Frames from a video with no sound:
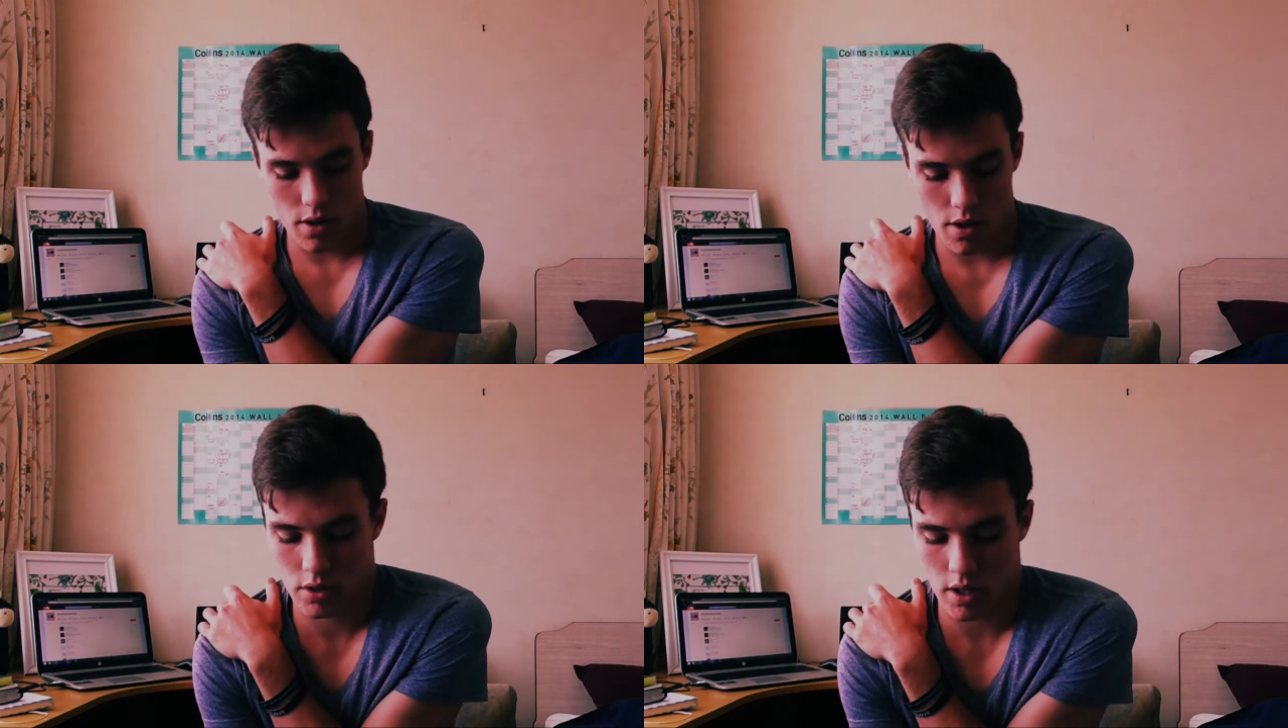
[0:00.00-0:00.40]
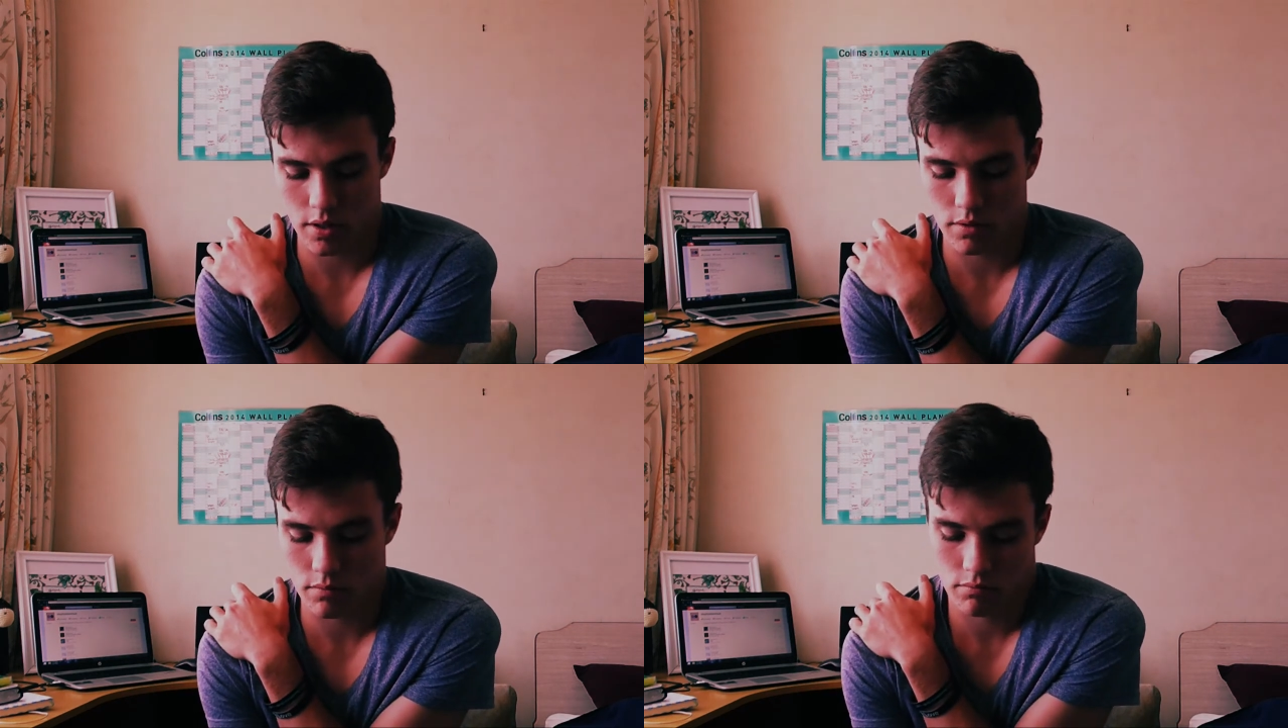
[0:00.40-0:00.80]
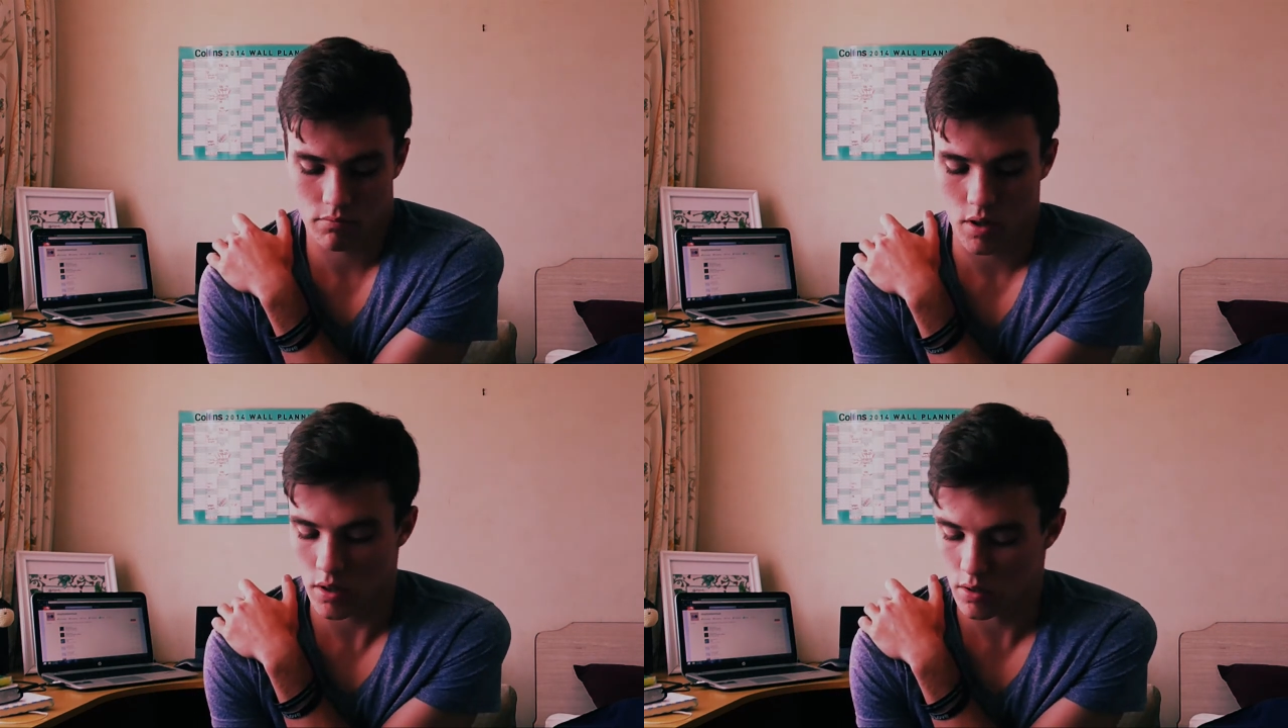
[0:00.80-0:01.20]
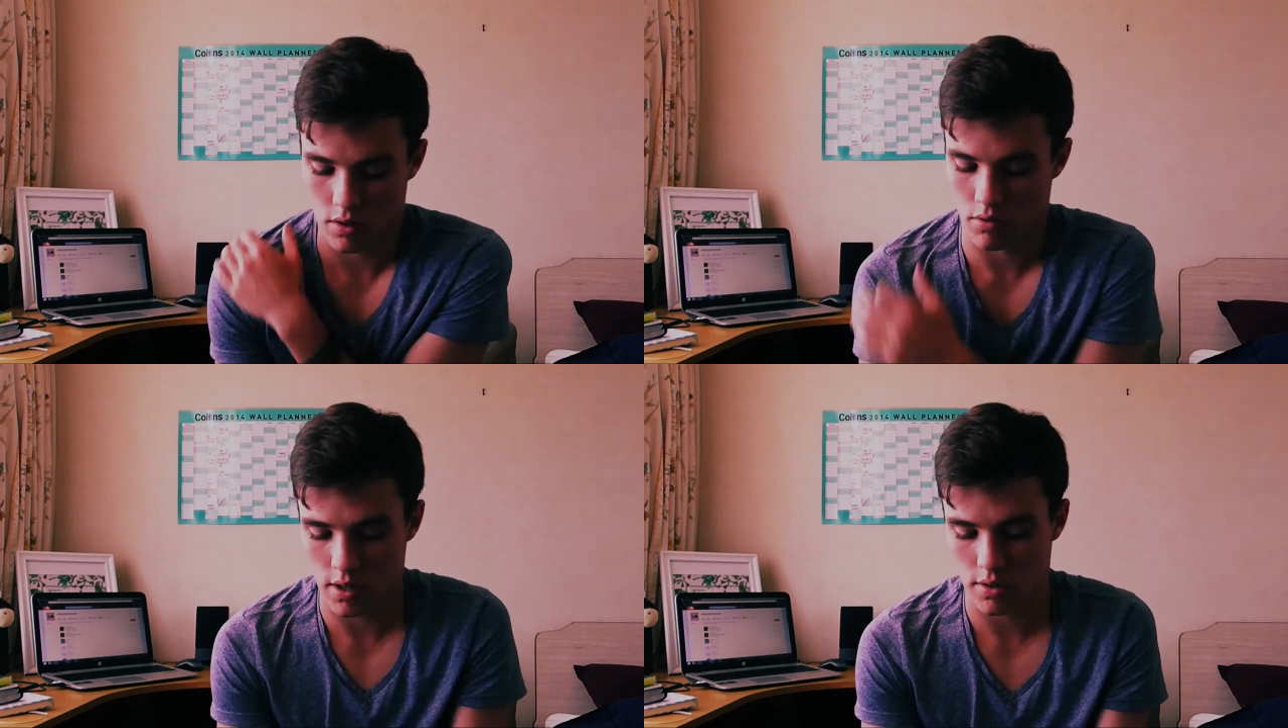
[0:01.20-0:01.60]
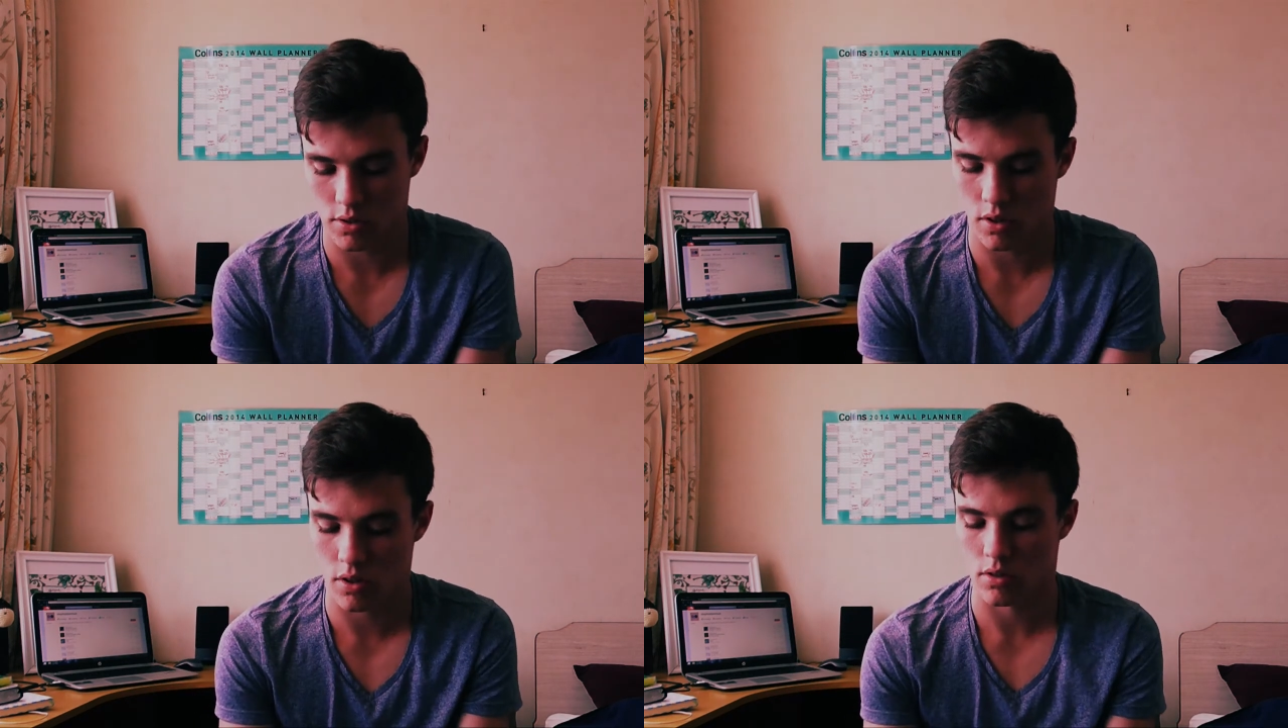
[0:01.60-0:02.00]
decided I'm going to write a
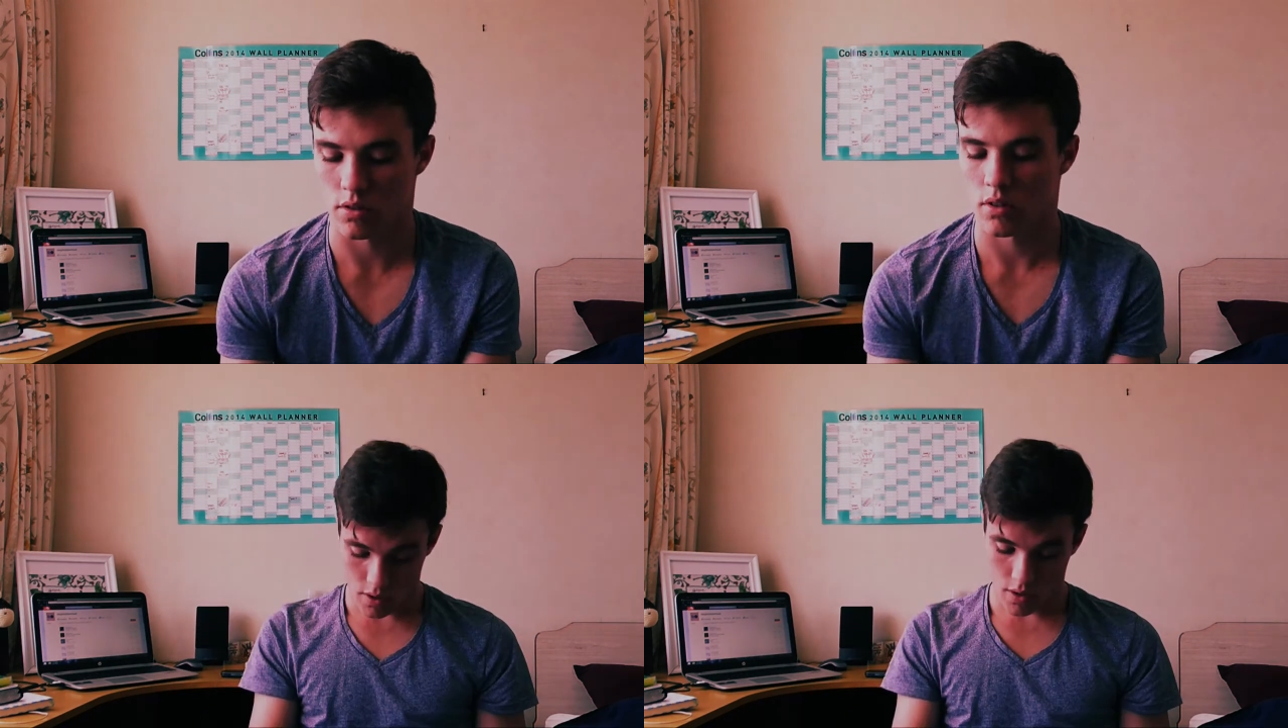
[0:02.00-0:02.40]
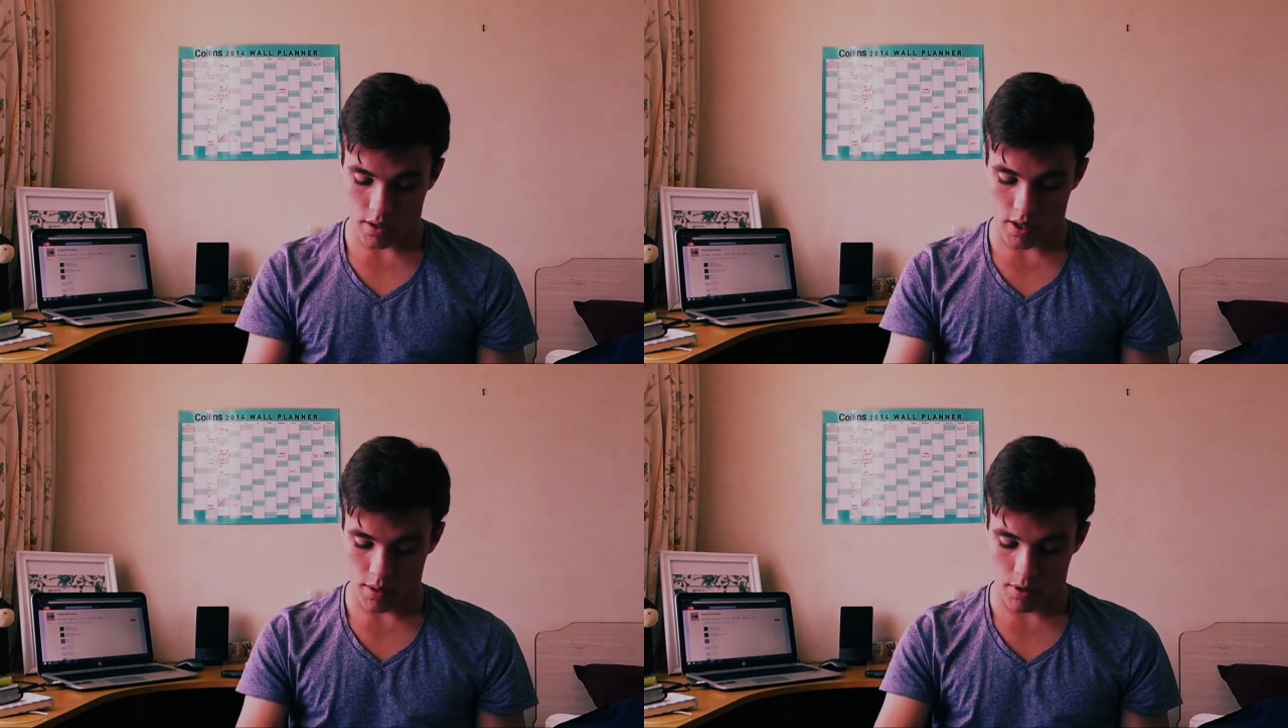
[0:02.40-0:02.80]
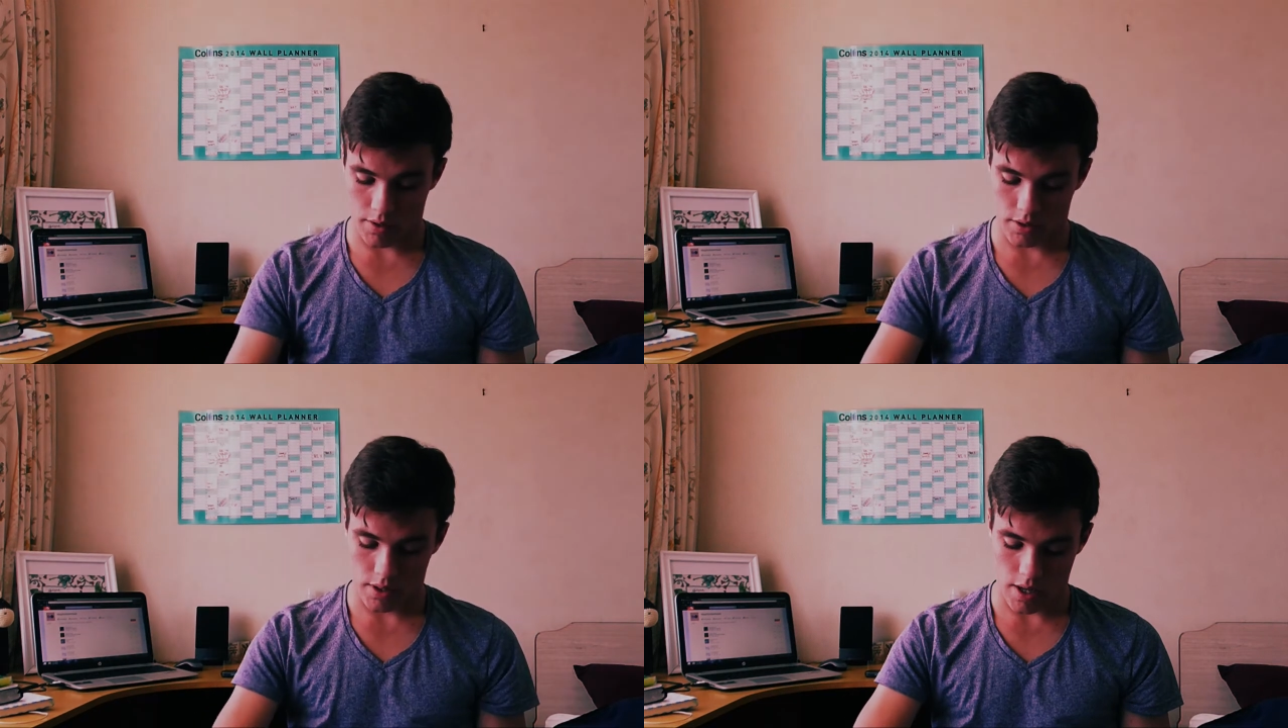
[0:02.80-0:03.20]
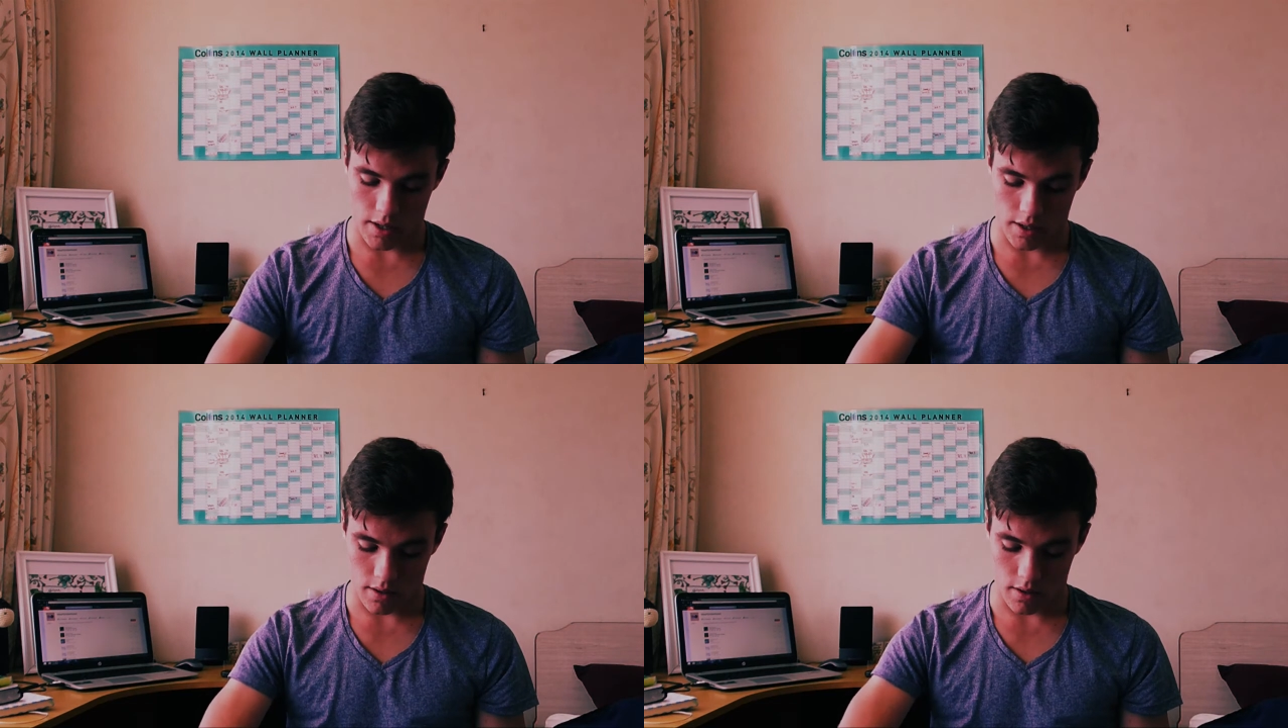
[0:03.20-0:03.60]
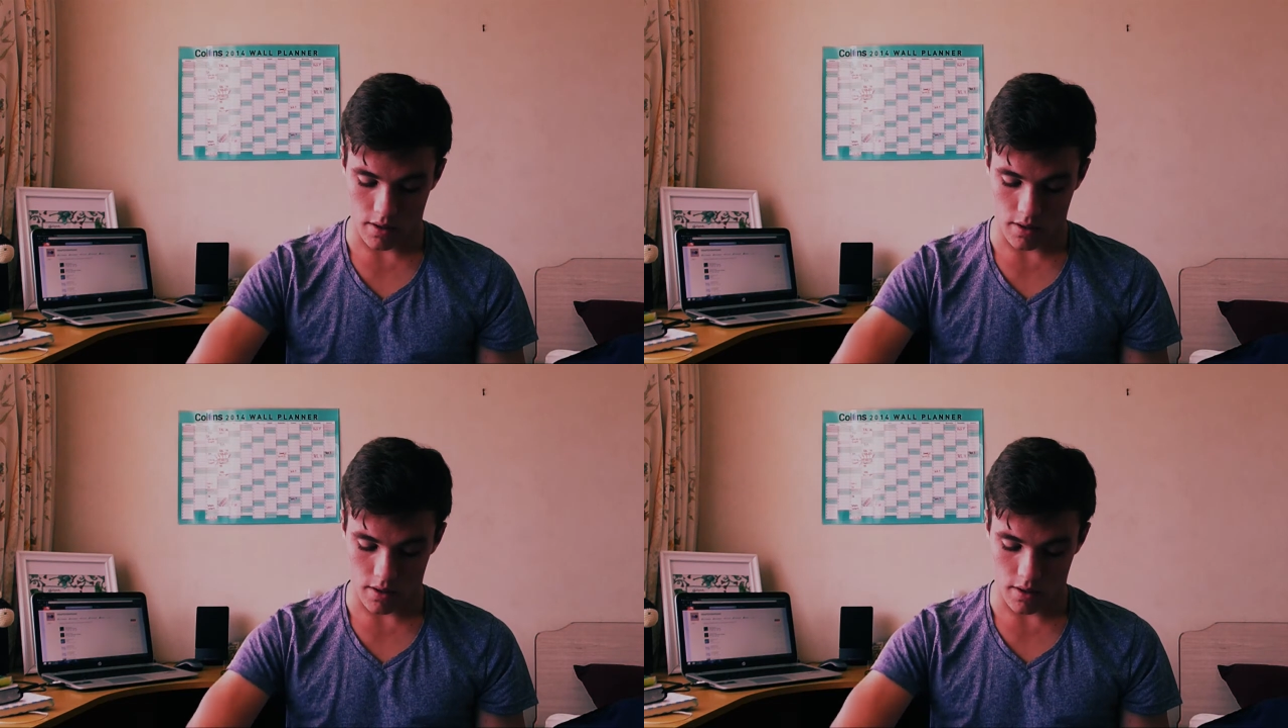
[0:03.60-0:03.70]
song. I came out saying,